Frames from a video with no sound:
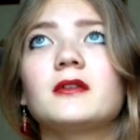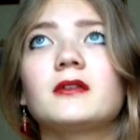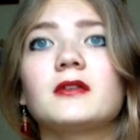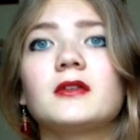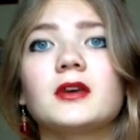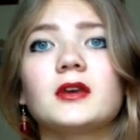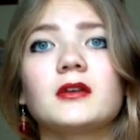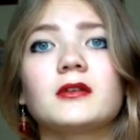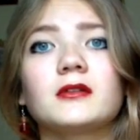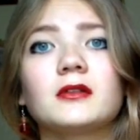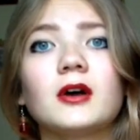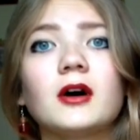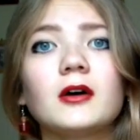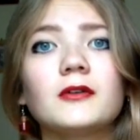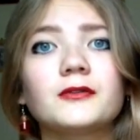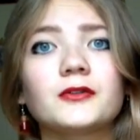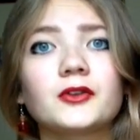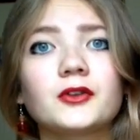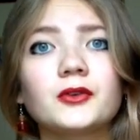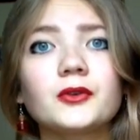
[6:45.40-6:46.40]
they love
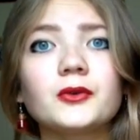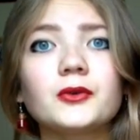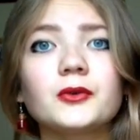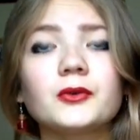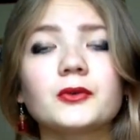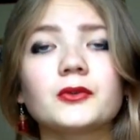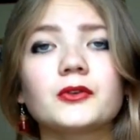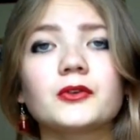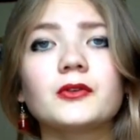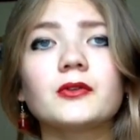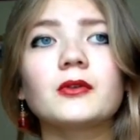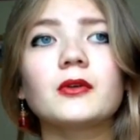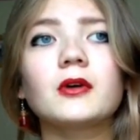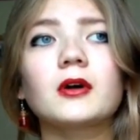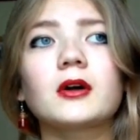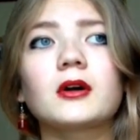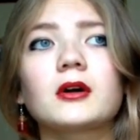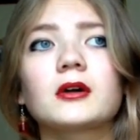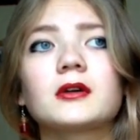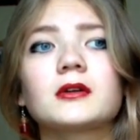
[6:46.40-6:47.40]
you you
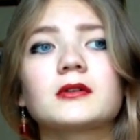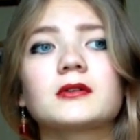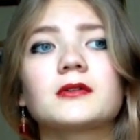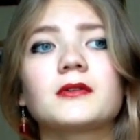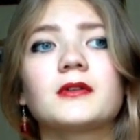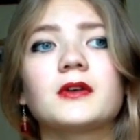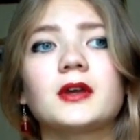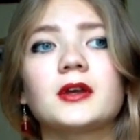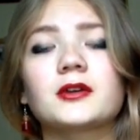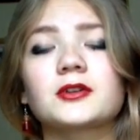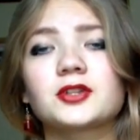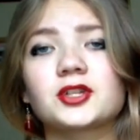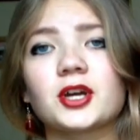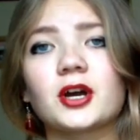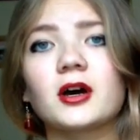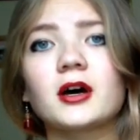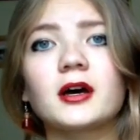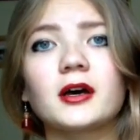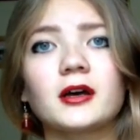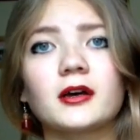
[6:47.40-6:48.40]
are their
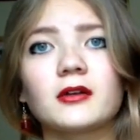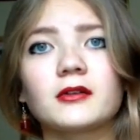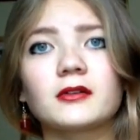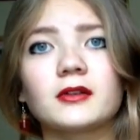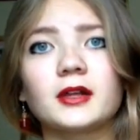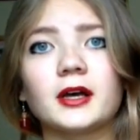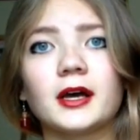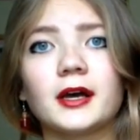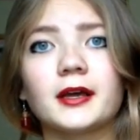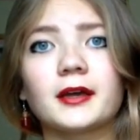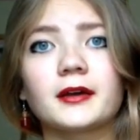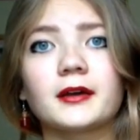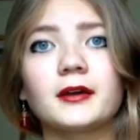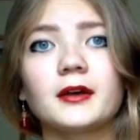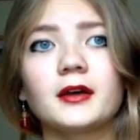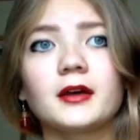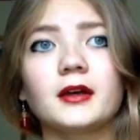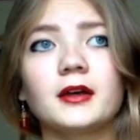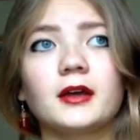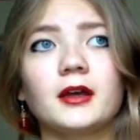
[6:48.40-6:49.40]
child like
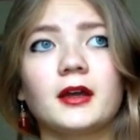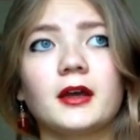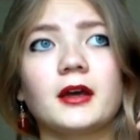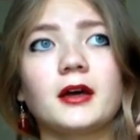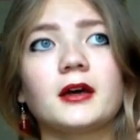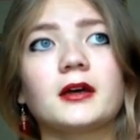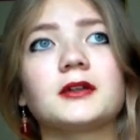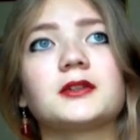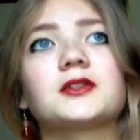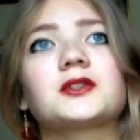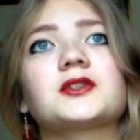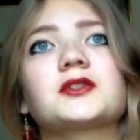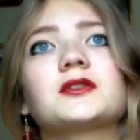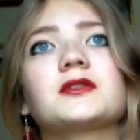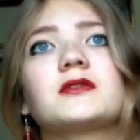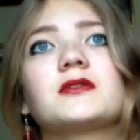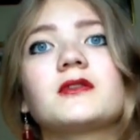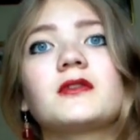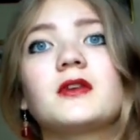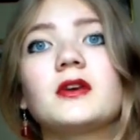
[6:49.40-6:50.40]
and
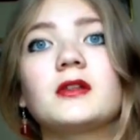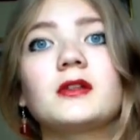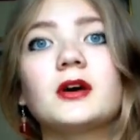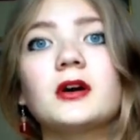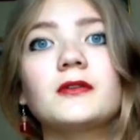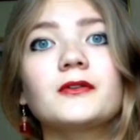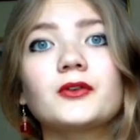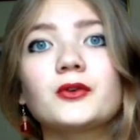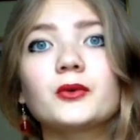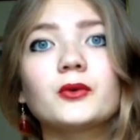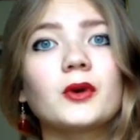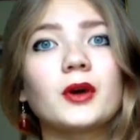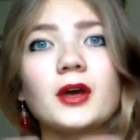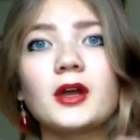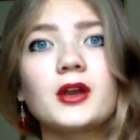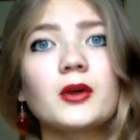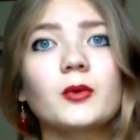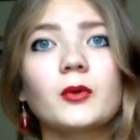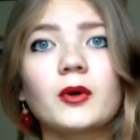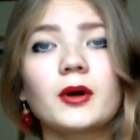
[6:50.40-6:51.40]
they love you
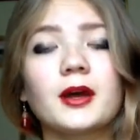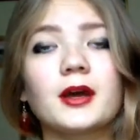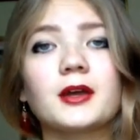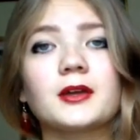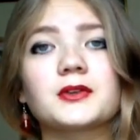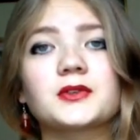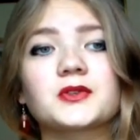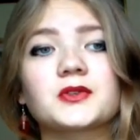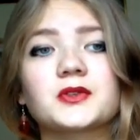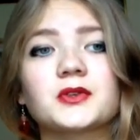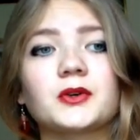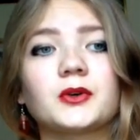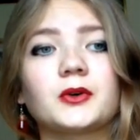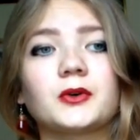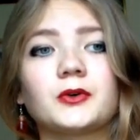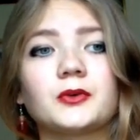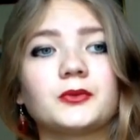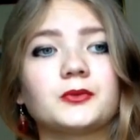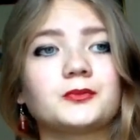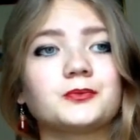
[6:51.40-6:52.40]
anyway
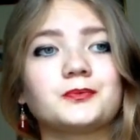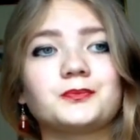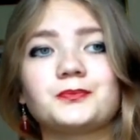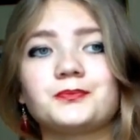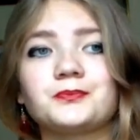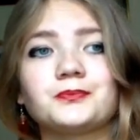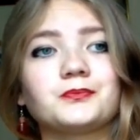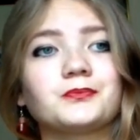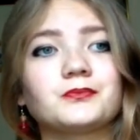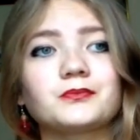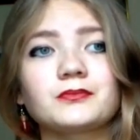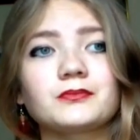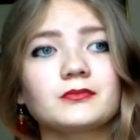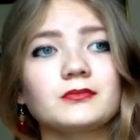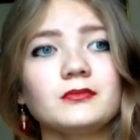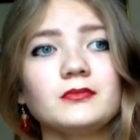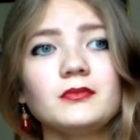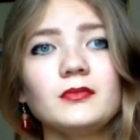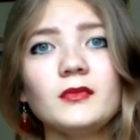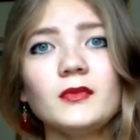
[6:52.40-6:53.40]
so
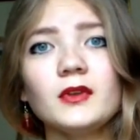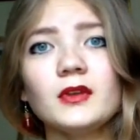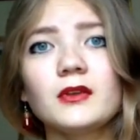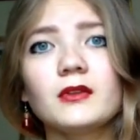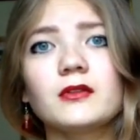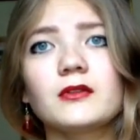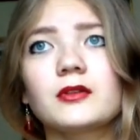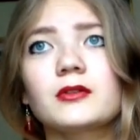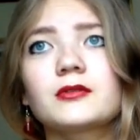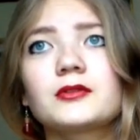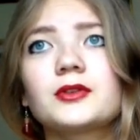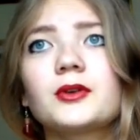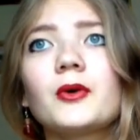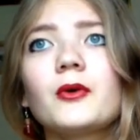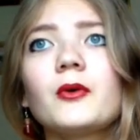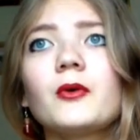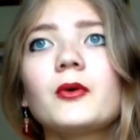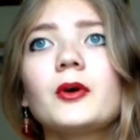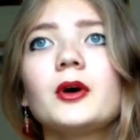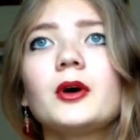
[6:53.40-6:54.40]
there are
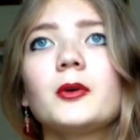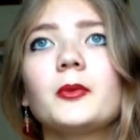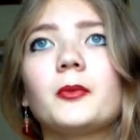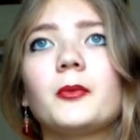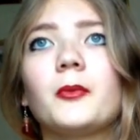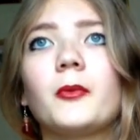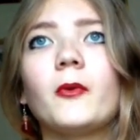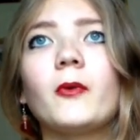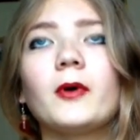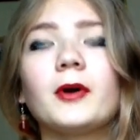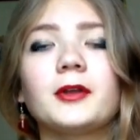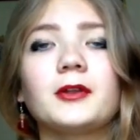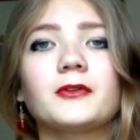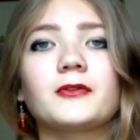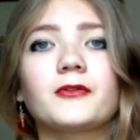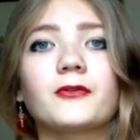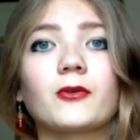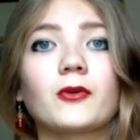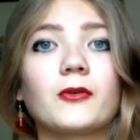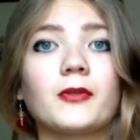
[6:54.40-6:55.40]
no point
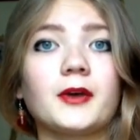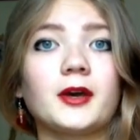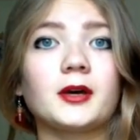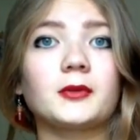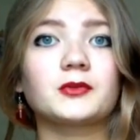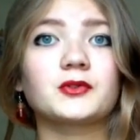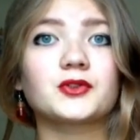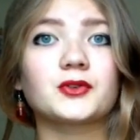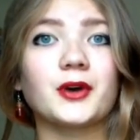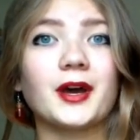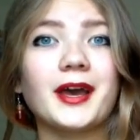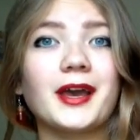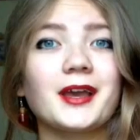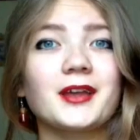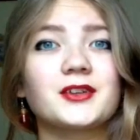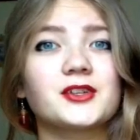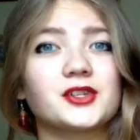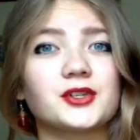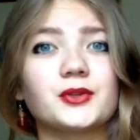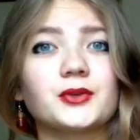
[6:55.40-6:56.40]
for them to
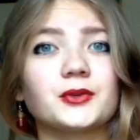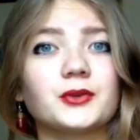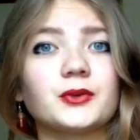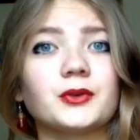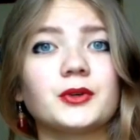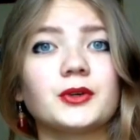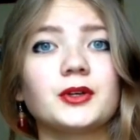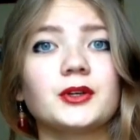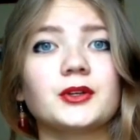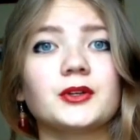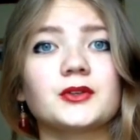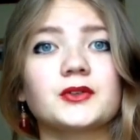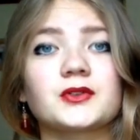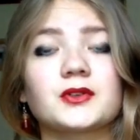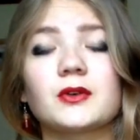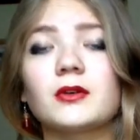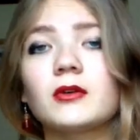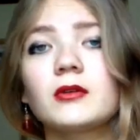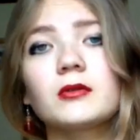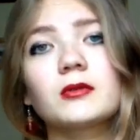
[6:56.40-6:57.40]
hate you so
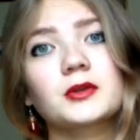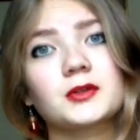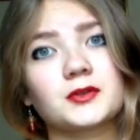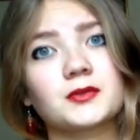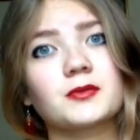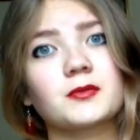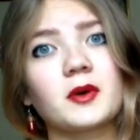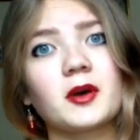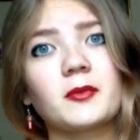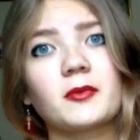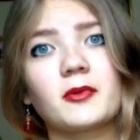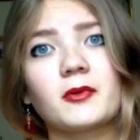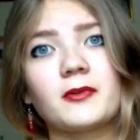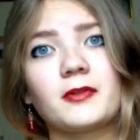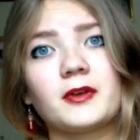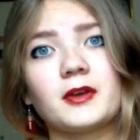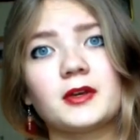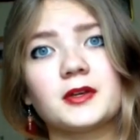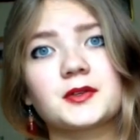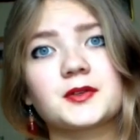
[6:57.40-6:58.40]
always remember
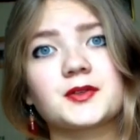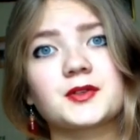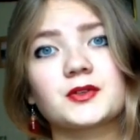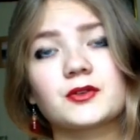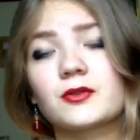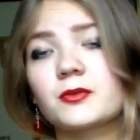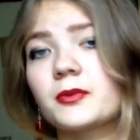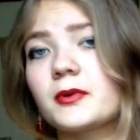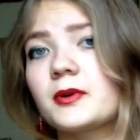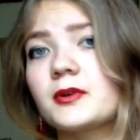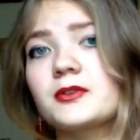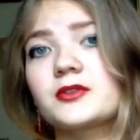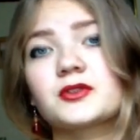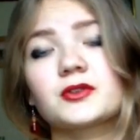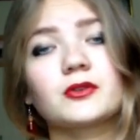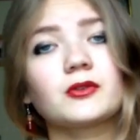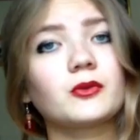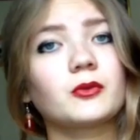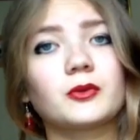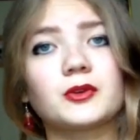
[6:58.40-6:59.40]
this your parents
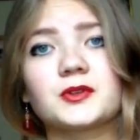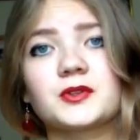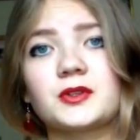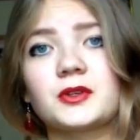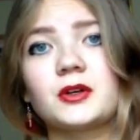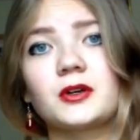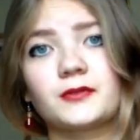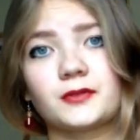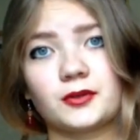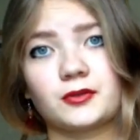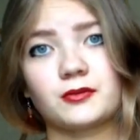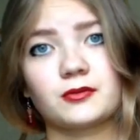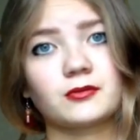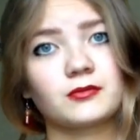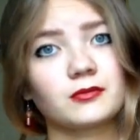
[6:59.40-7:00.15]
always love you